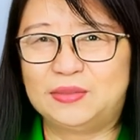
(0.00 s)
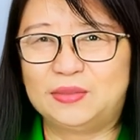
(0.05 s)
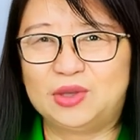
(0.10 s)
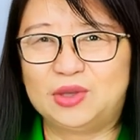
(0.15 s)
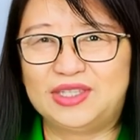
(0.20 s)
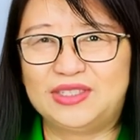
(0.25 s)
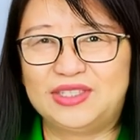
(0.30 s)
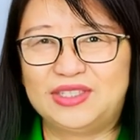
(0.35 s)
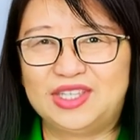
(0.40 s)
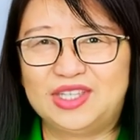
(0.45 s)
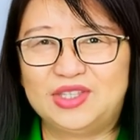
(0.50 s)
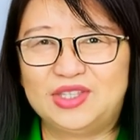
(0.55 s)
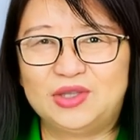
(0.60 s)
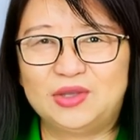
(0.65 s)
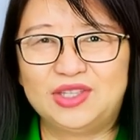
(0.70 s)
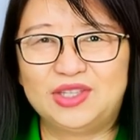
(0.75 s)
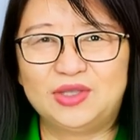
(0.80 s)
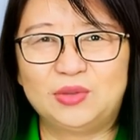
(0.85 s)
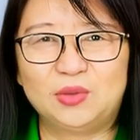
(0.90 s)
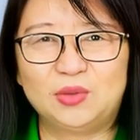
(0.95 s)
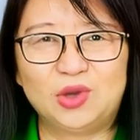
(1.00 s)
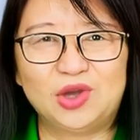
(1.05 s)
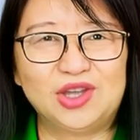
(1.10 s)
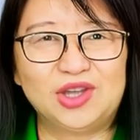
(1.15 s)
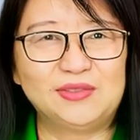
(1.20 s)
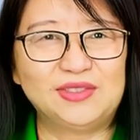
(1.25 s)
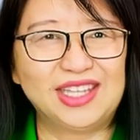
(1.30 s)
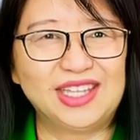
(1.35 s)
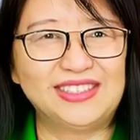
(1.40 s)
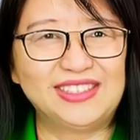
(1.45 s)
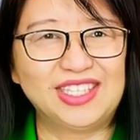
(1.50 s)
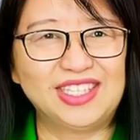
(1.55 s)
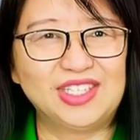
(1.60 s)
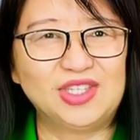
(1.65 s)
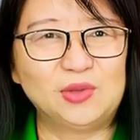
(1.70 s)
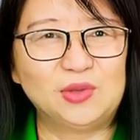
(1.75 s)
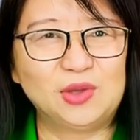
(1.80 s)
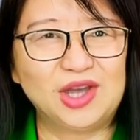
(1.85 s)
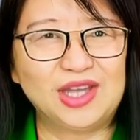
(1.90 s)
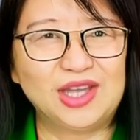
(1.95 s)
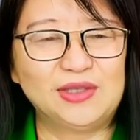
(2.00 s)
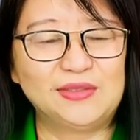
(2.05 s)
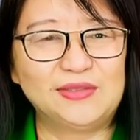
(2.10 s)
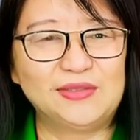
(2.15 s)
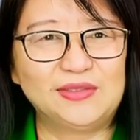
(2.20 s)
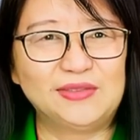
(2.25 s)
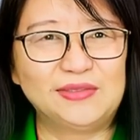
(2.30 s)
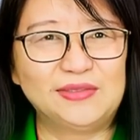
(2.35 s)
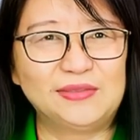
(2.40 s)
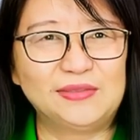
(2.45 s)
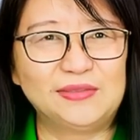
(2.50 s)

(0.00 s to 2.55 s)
President during the War of 1812.